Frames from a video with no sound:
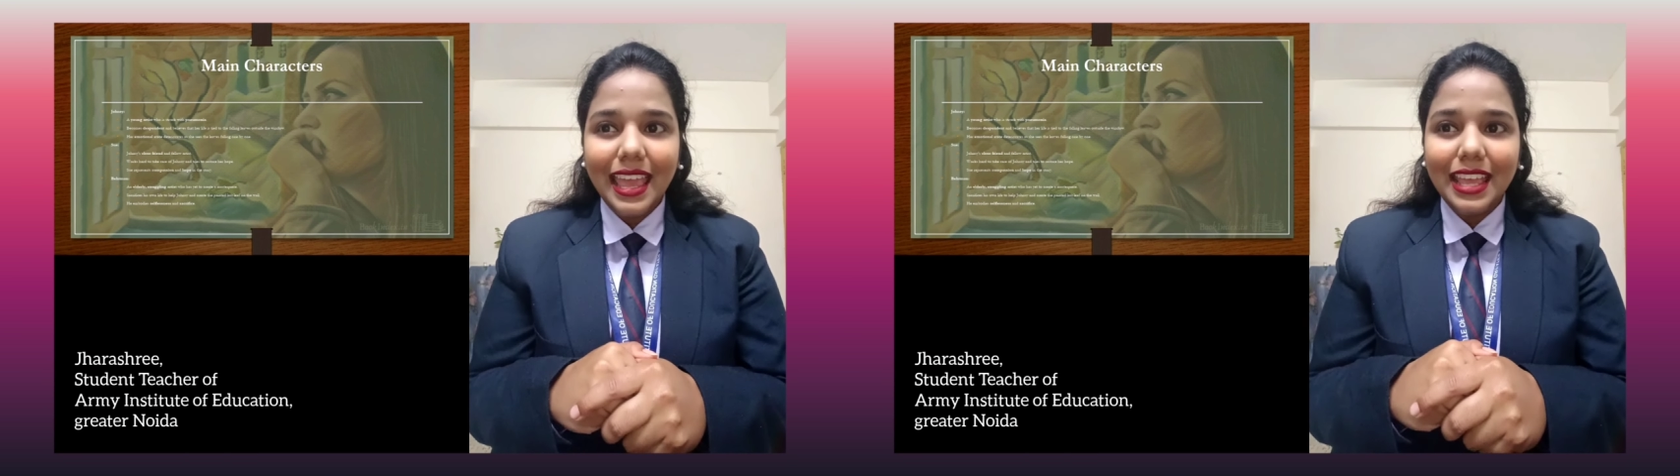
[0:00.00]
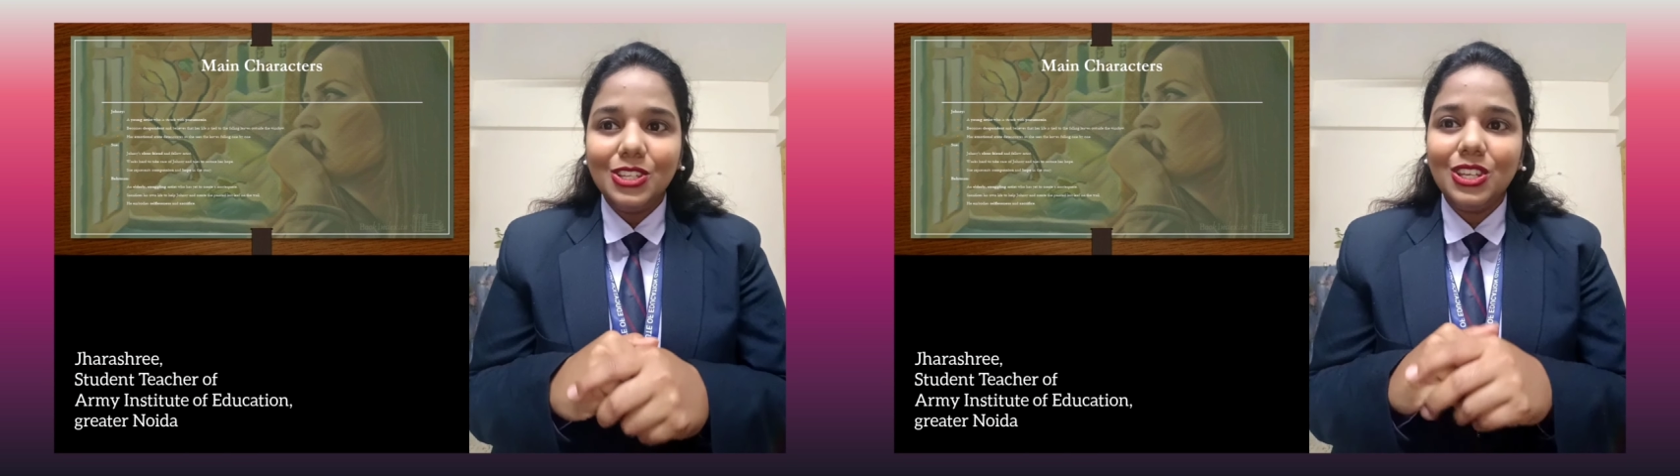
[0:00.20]

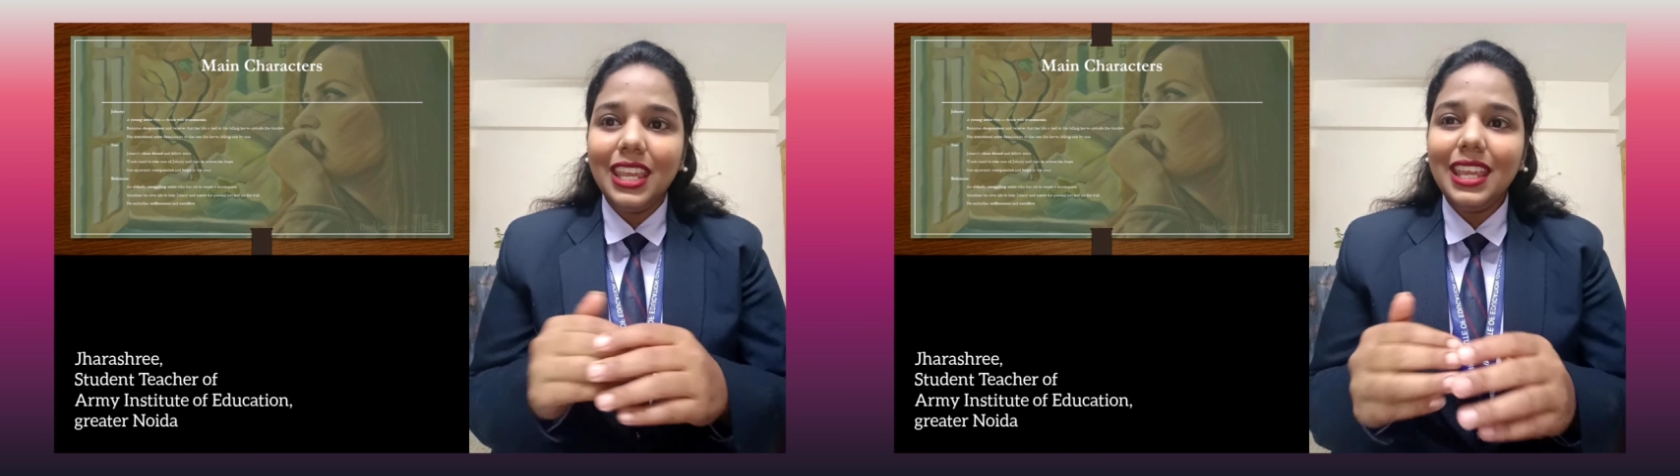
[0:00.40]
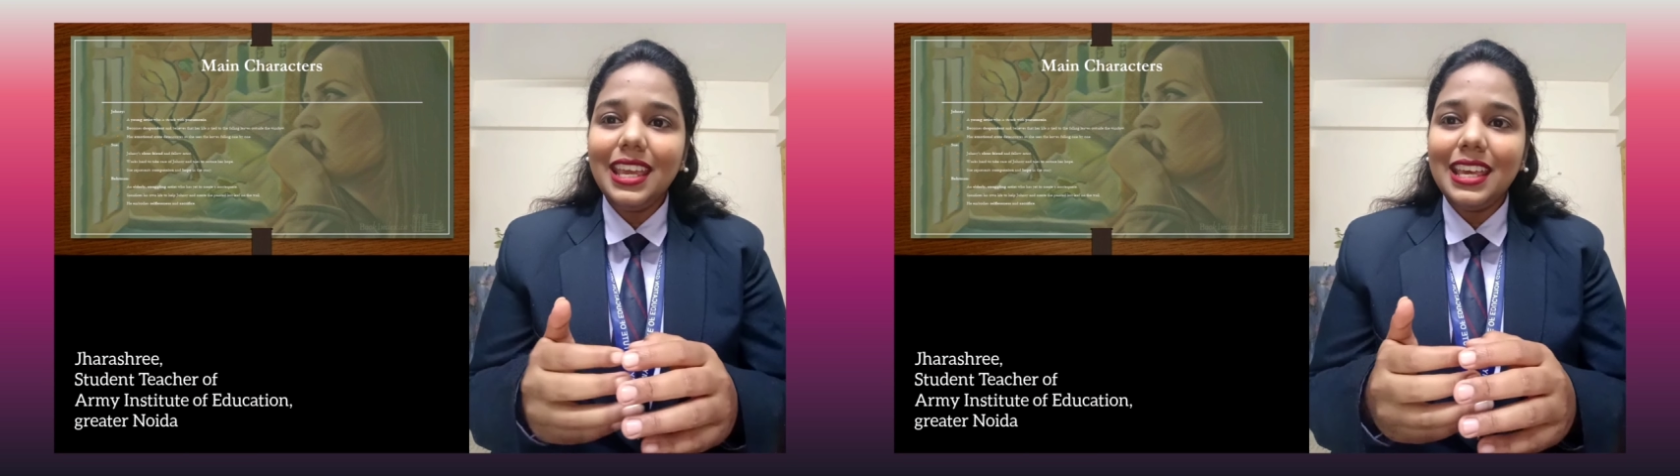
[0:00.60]
She
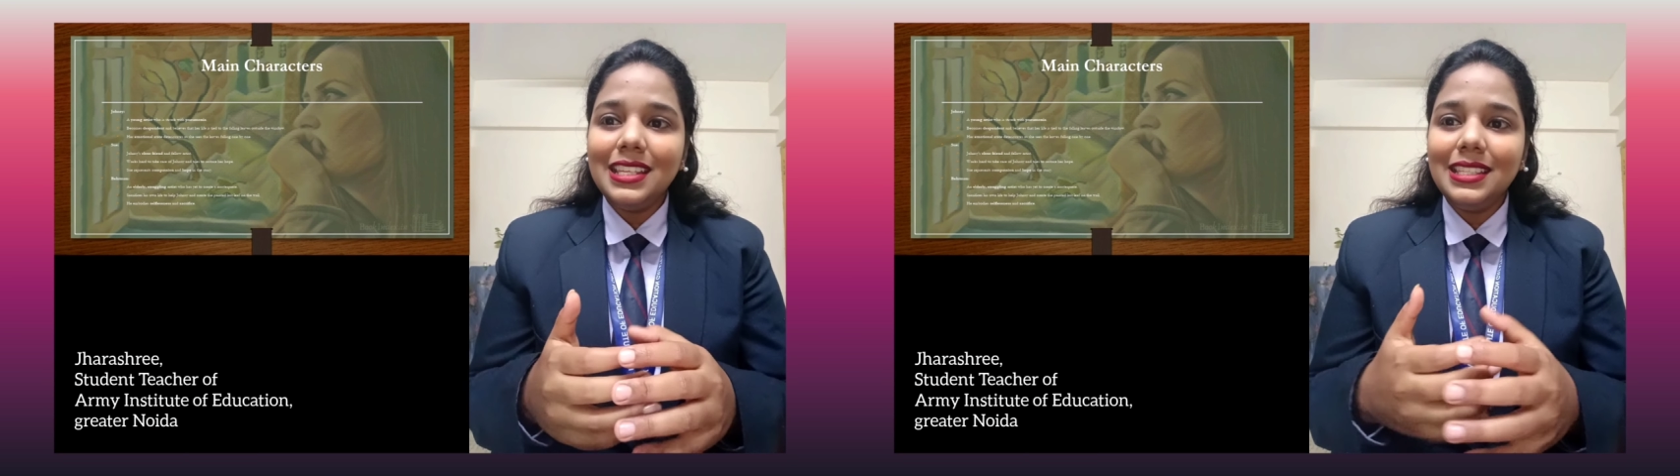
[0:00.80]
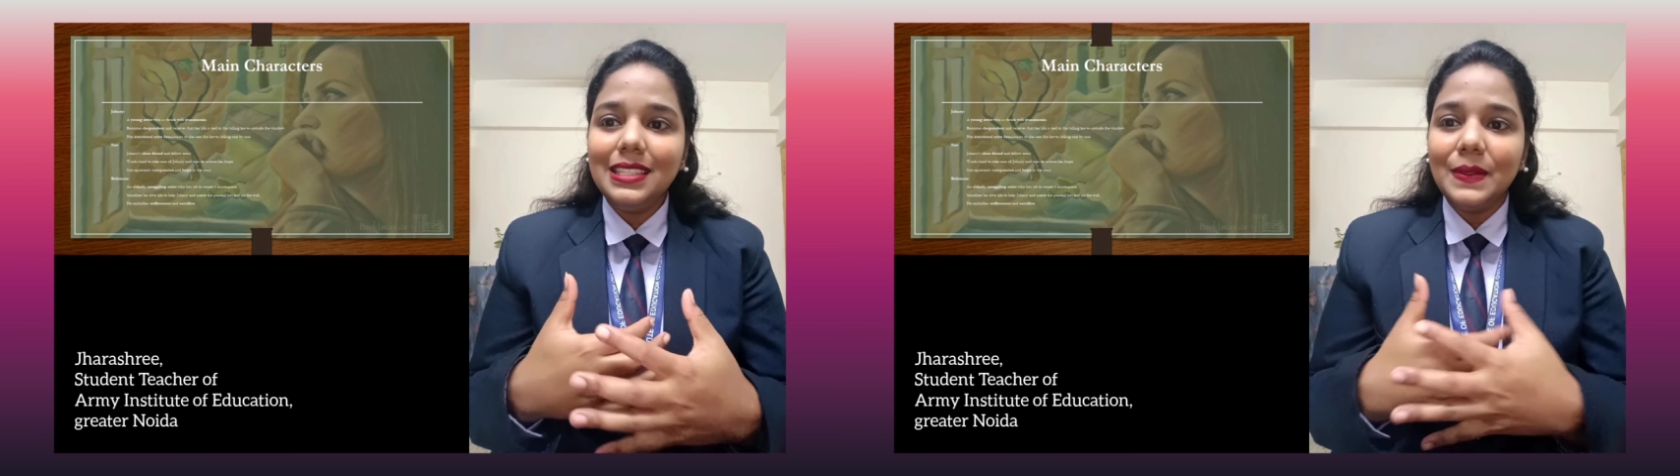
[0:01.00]

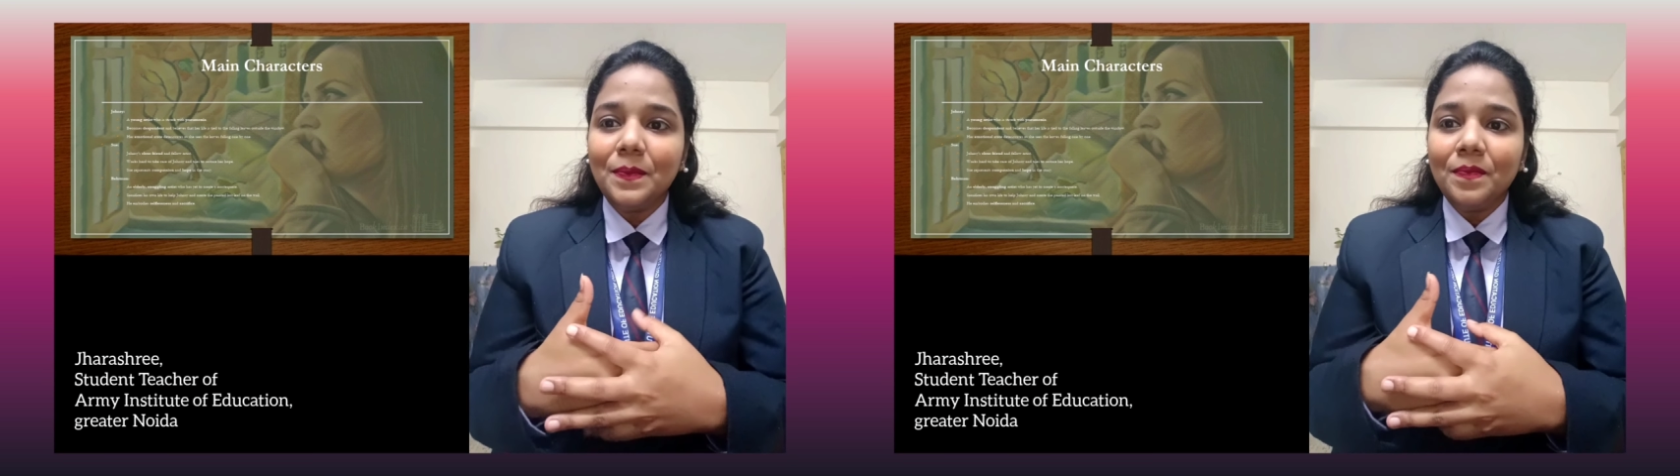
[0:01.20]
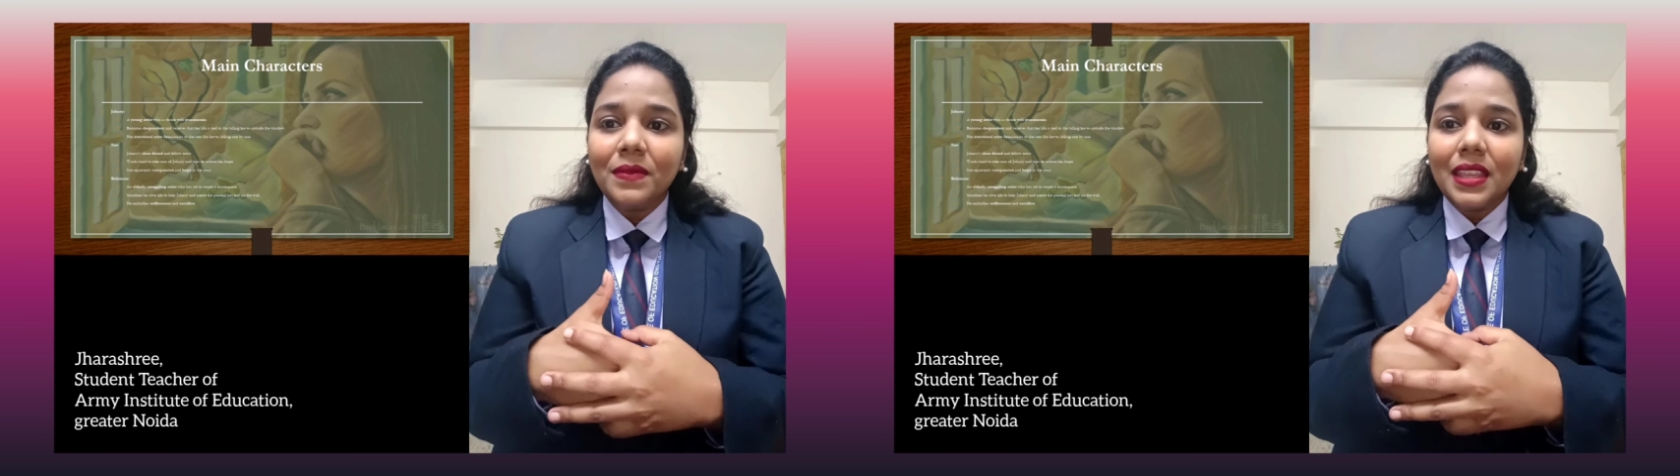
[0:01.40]
is